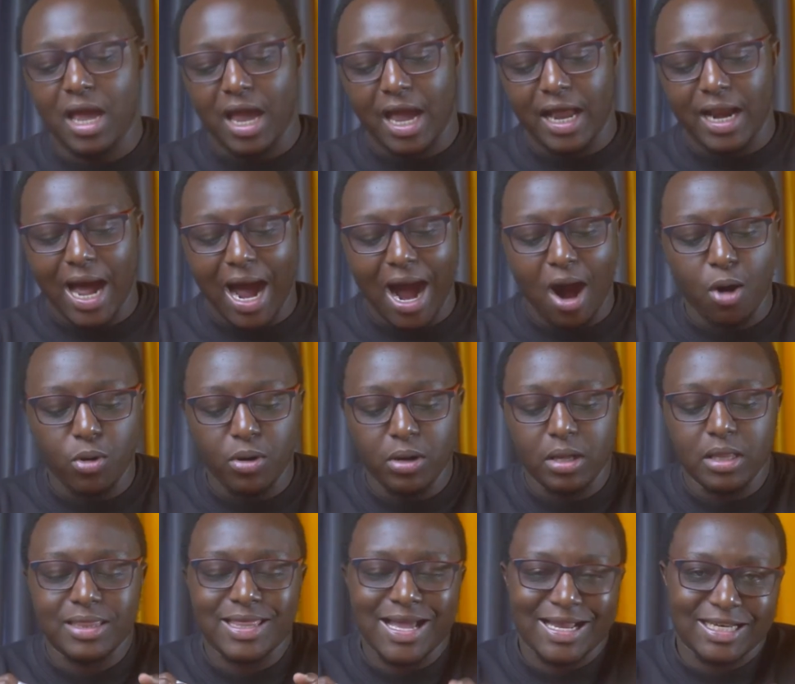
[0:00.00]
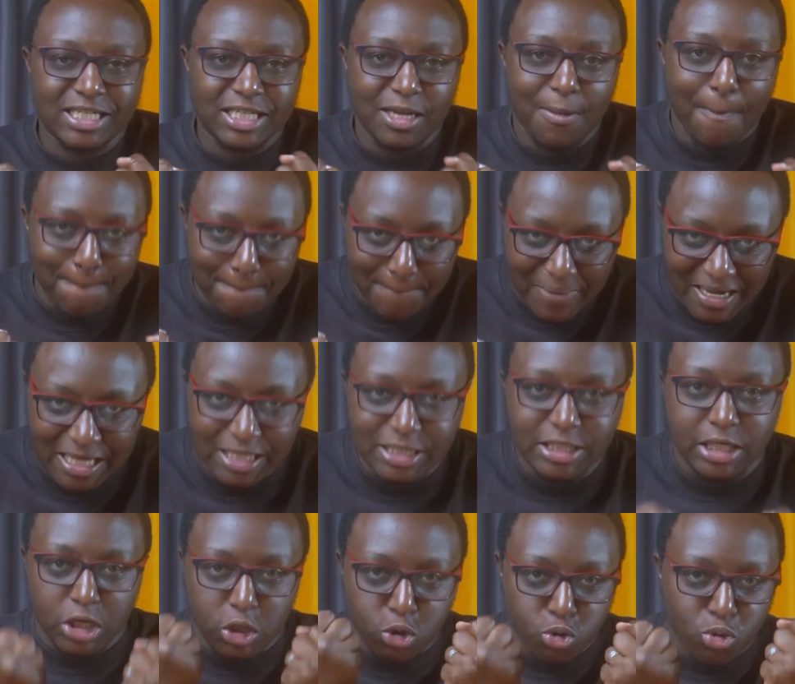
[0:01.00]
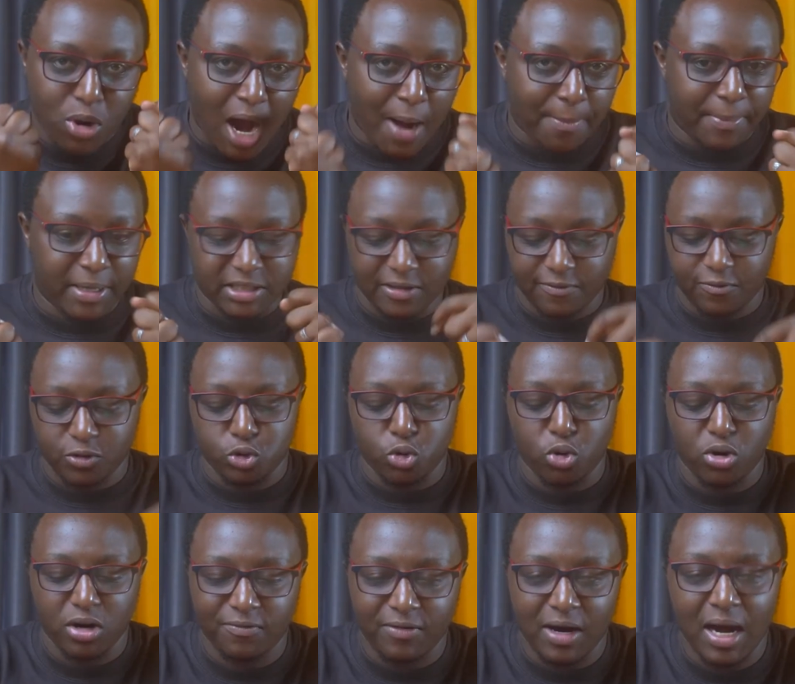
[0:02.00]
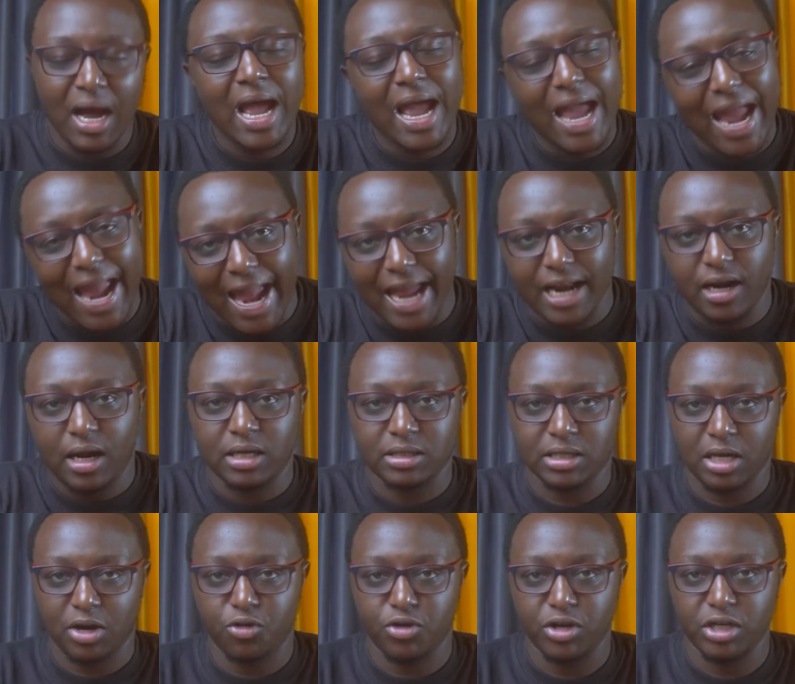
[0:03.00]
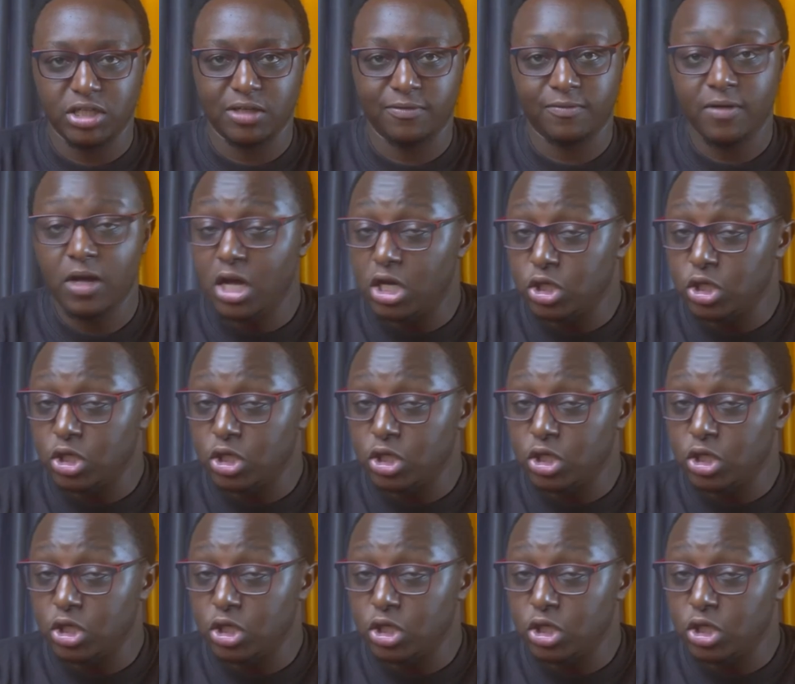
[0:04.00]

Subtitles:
and how that team builds you up as a photographer and as a creative.